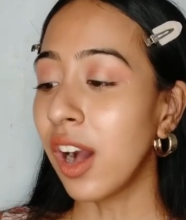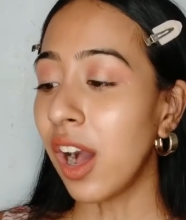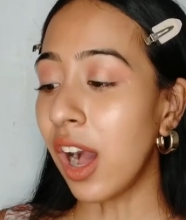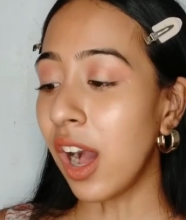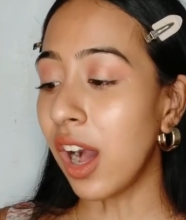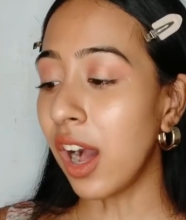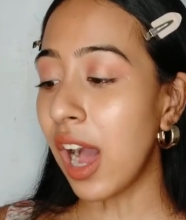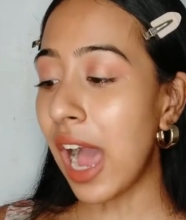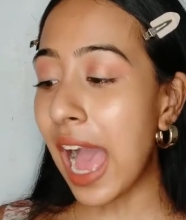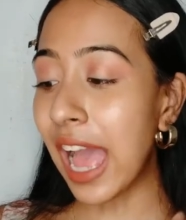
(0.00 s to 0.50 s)

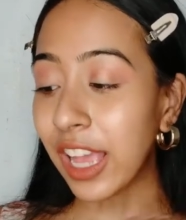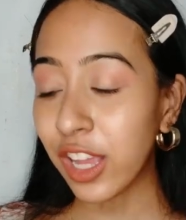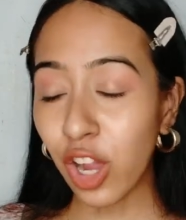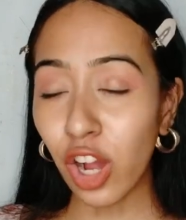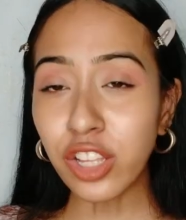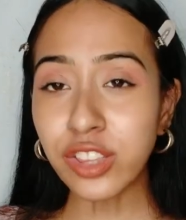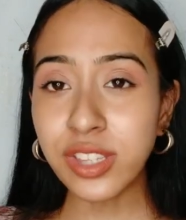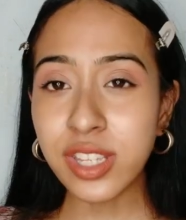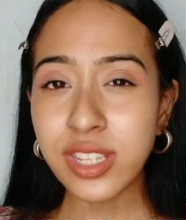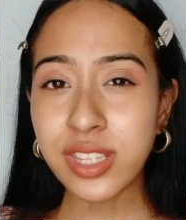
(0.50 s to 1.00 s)
Uh, I
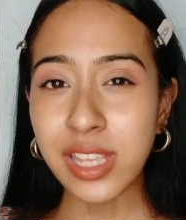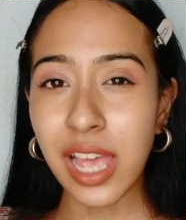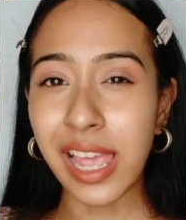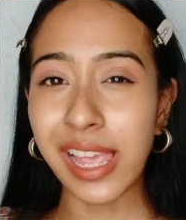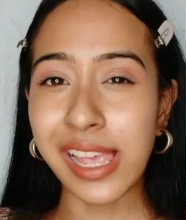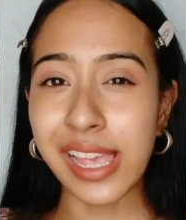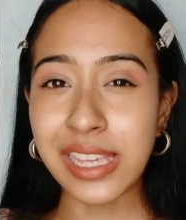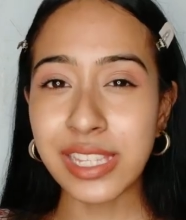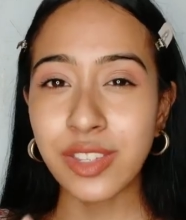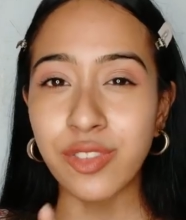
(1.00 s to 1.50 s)
got this, I
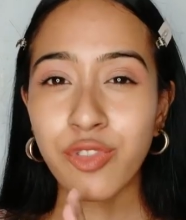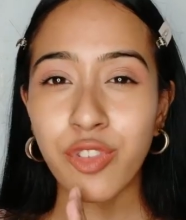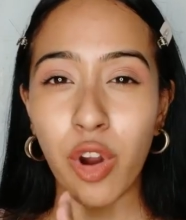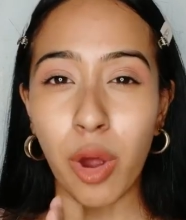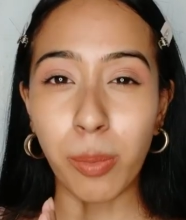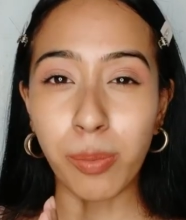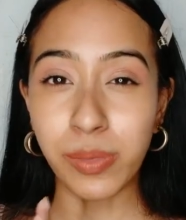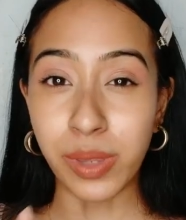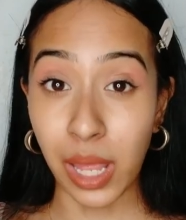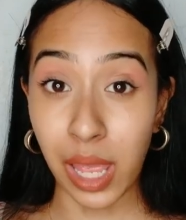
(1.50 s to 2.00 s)
guess,
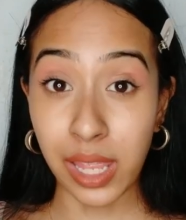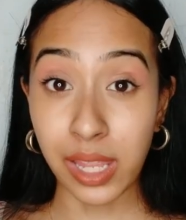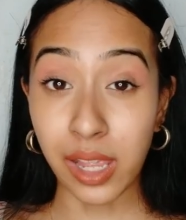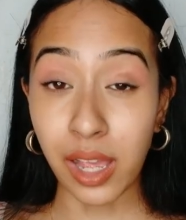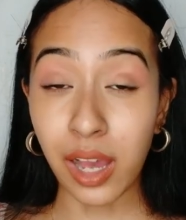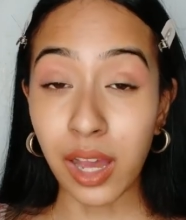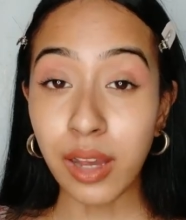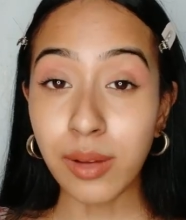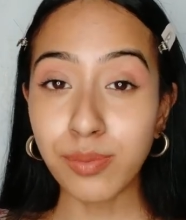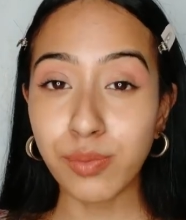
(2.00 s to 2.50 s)
from
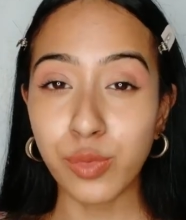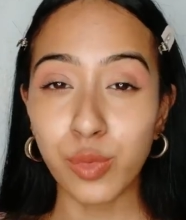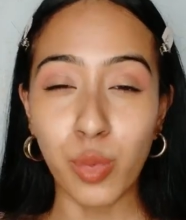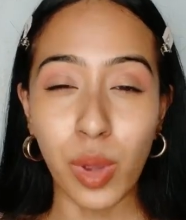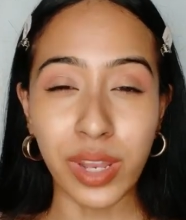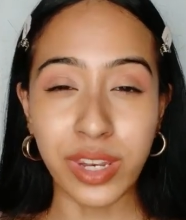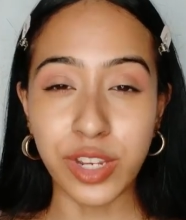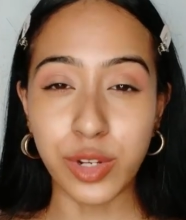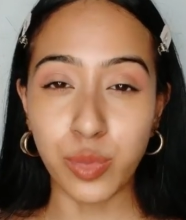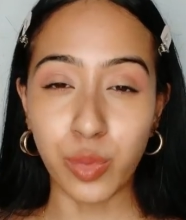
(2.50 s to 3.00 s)
Nykaa
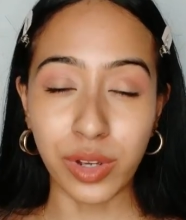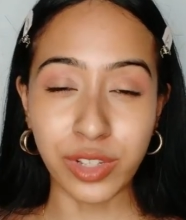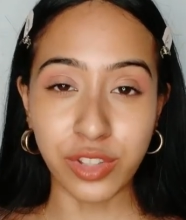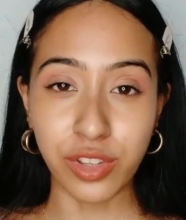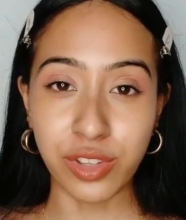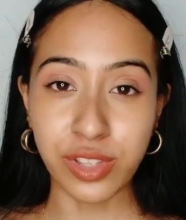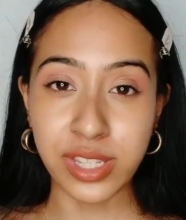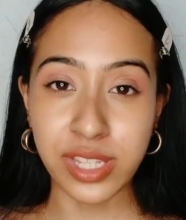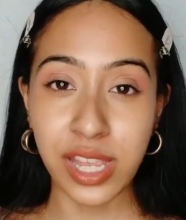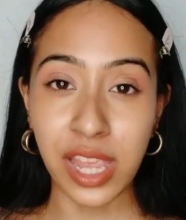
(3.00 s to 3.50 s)
when it was
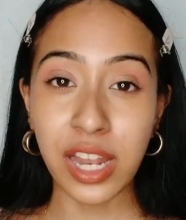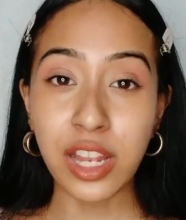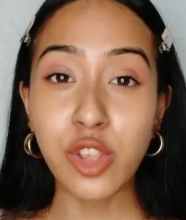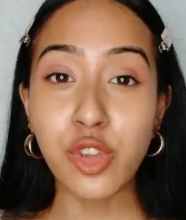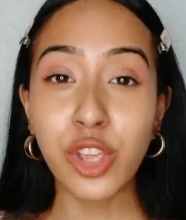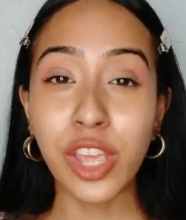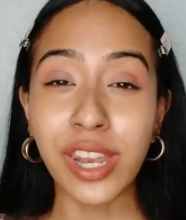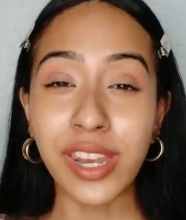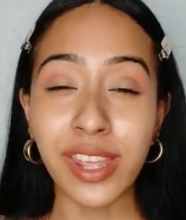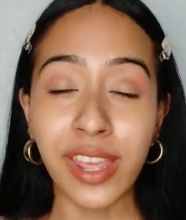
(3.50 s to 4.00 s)
on sale.
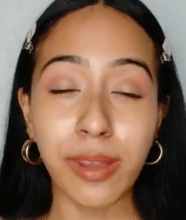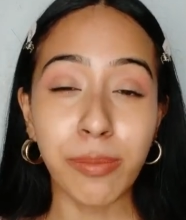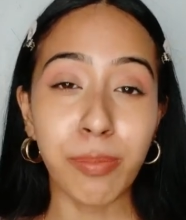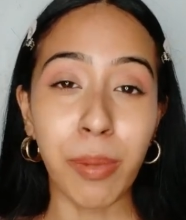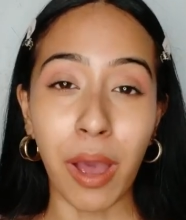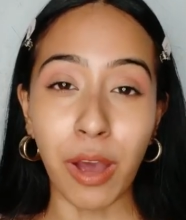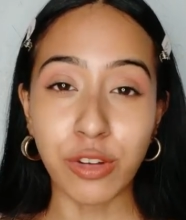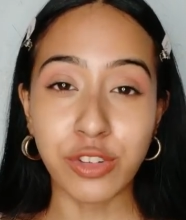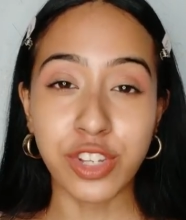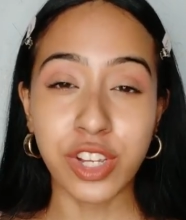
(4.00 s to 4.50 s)
You can get
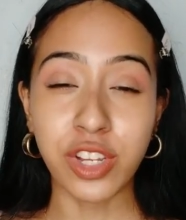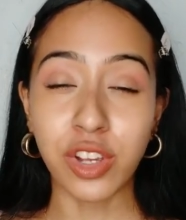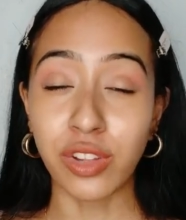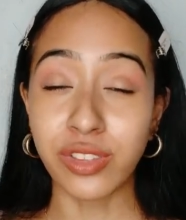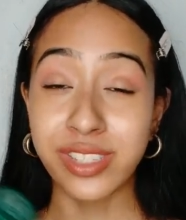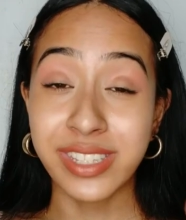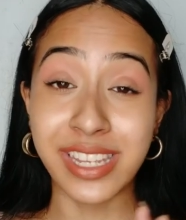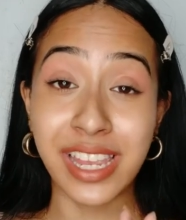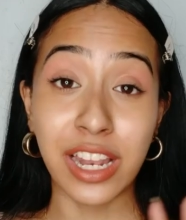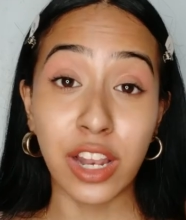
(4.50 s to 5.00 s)
Biotique
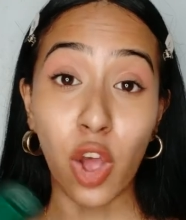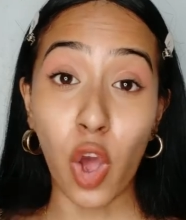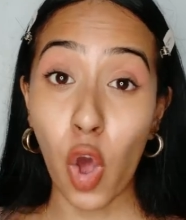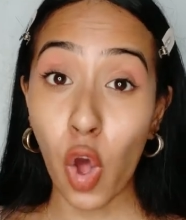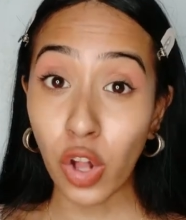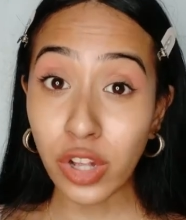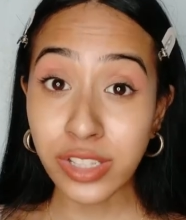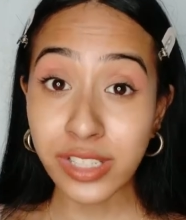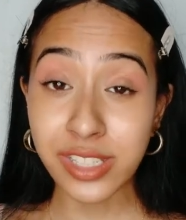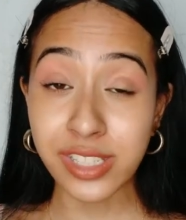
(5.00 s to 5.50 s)
on sale
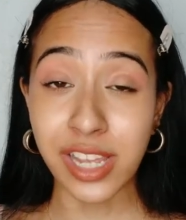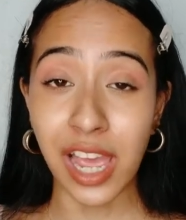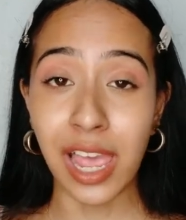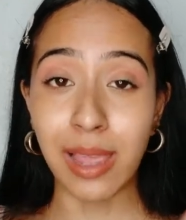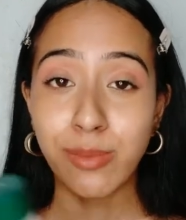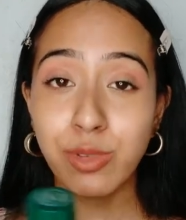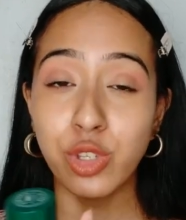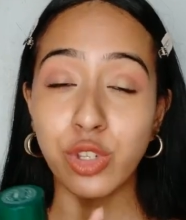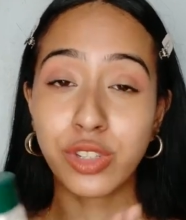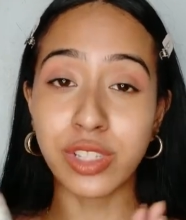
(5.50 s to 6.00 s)
all the
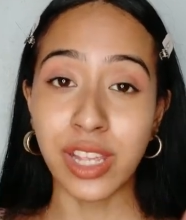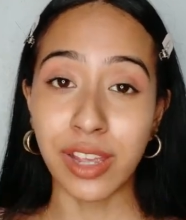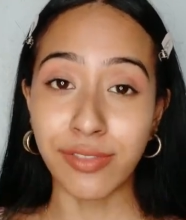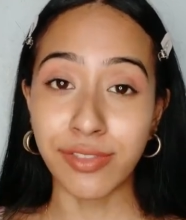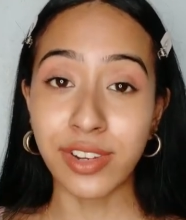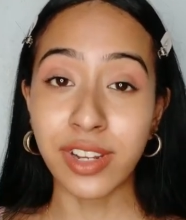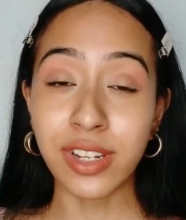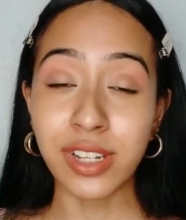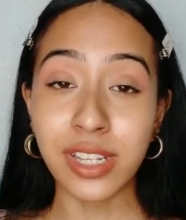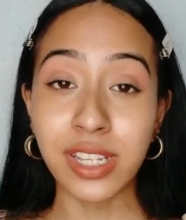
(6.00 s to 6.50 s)
time, so
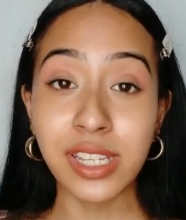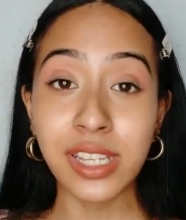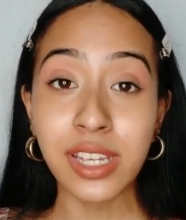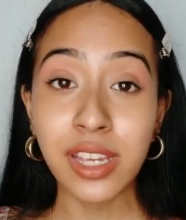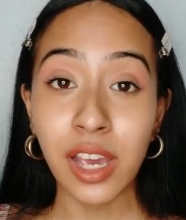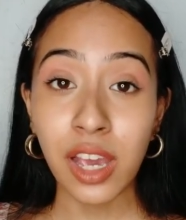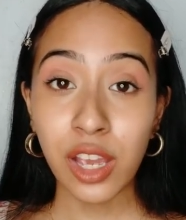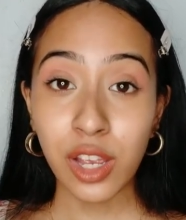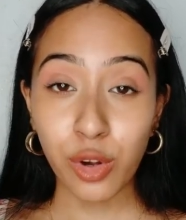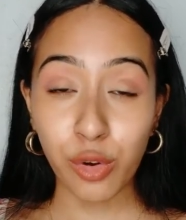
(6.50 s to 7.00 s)
definitely
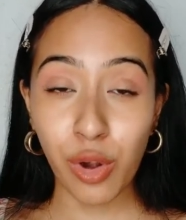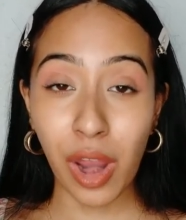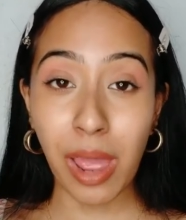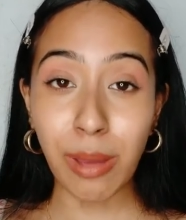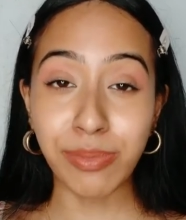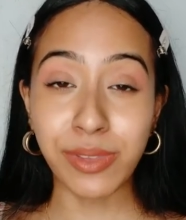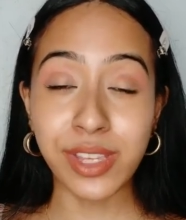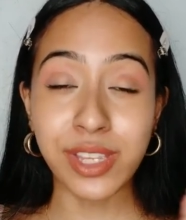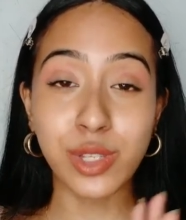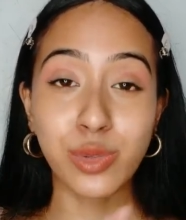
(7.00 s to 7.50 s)

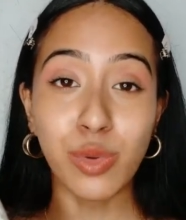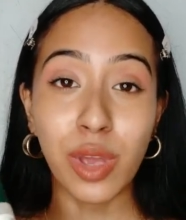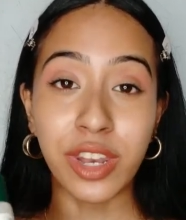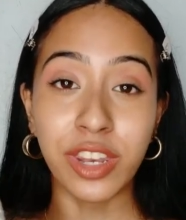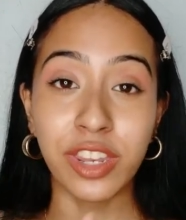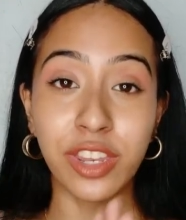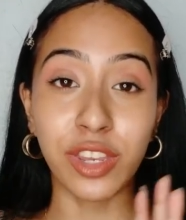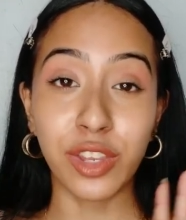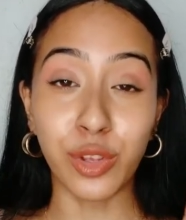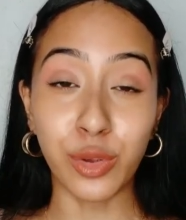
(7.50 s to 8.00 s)
grab this
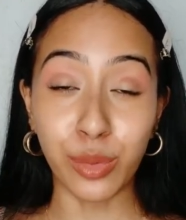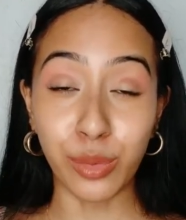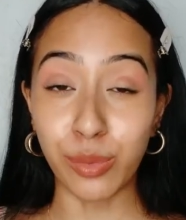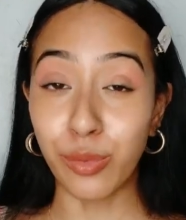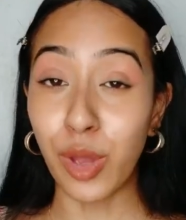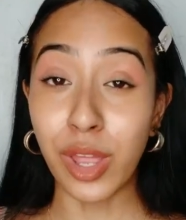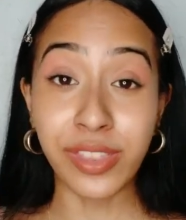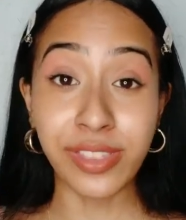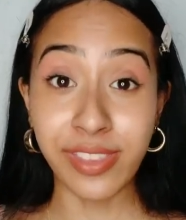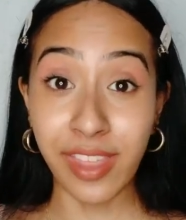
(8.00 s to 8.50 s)
when you
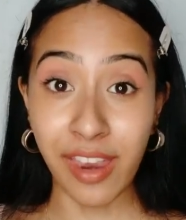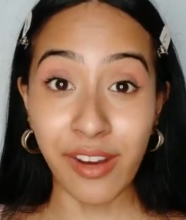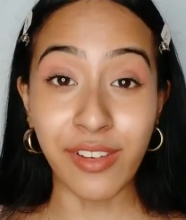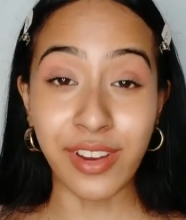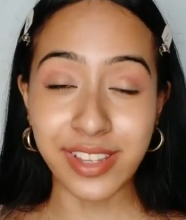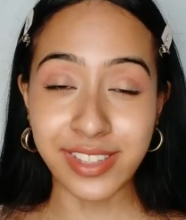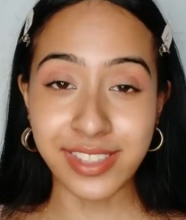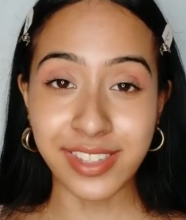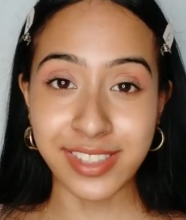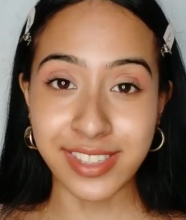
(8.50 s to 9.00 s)
when there
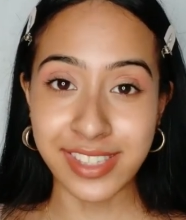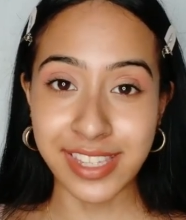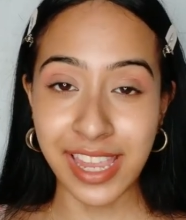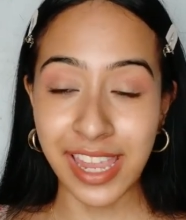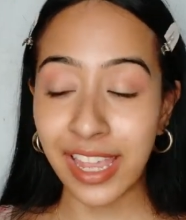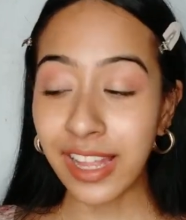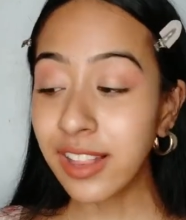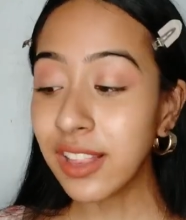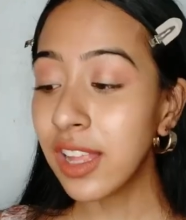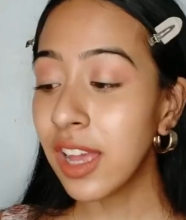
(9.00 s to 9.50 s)
is a
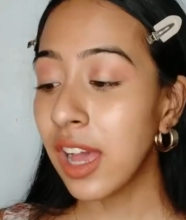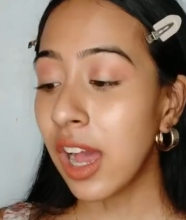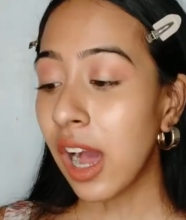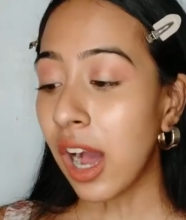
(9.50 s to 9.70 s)
sale.